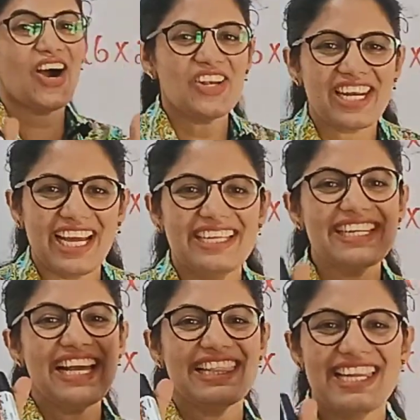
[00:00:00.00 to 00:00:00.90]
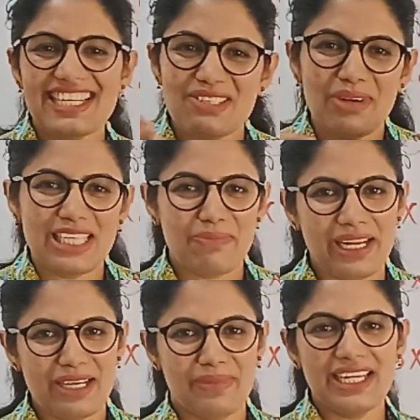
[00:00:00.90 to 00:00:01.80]
Alright, let's
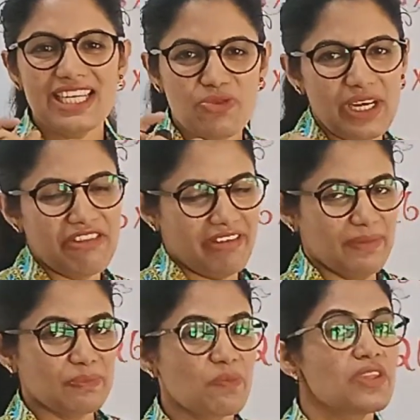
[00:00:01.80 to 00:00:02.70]
multiply by 25.